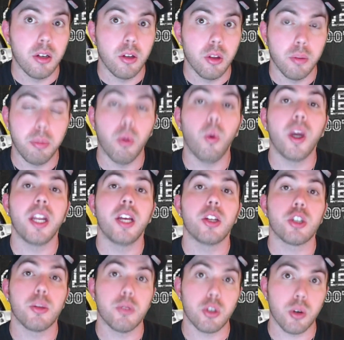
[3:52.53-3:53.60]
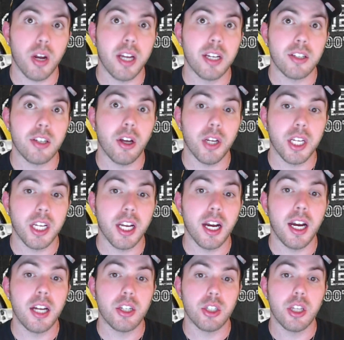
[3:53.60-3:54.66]
The point is, I'm trying to tell you
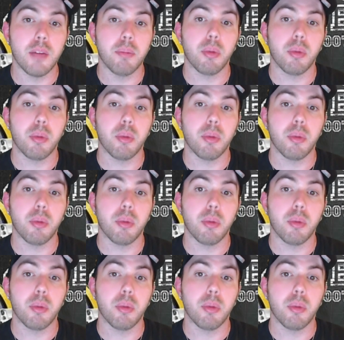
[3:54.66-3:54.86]
guys that